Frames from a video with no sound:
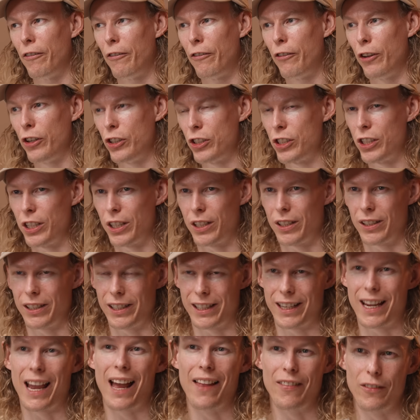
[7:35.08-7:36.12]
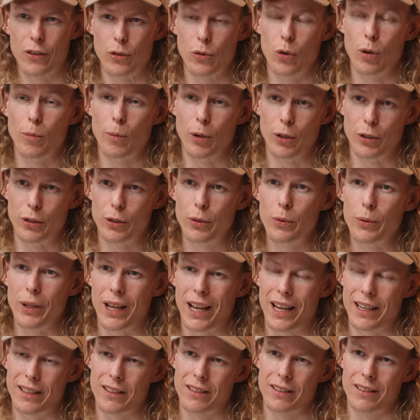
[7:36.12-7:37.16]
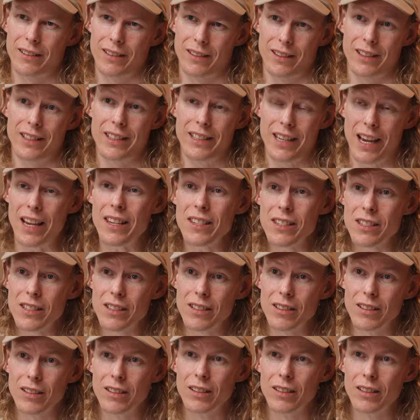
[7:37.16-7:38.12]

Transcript: Physically, can the robot do that? Yes.